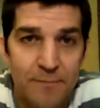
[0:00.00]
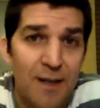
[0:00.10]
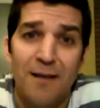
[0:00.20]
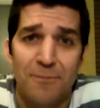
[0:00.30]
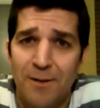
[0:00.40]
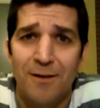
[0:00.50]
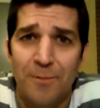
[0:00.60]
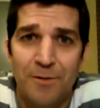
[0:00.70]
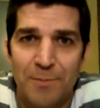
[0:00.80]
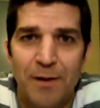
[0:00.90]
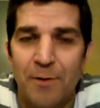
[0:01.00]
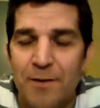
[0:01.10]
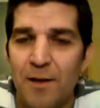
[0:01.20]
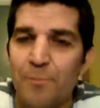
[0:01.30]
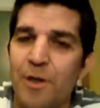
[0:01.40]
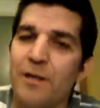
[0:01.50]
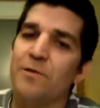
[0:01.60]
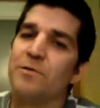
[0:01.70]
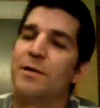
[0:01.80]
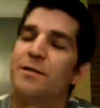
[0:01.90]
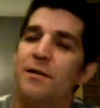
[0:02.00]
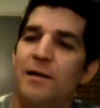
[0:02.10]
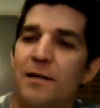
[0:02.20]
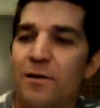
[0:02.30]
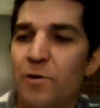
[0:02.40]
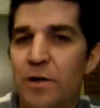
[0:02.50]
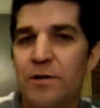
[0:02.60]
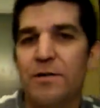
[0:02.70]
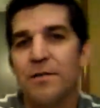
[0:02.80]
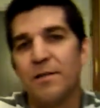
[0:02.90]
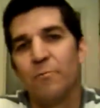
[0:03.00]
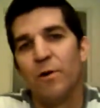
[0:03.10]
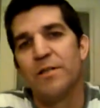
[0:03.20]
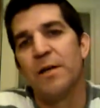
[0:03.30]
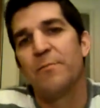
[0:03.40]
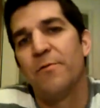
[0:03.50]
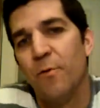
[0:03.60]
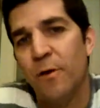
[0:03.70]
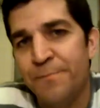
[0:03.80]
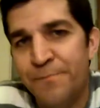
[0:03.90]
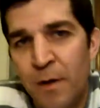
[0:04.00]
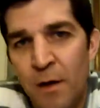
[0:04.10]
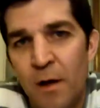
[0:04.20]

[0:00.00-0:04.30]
No, we all of us better celebrate New Year's in some way, shape, or form.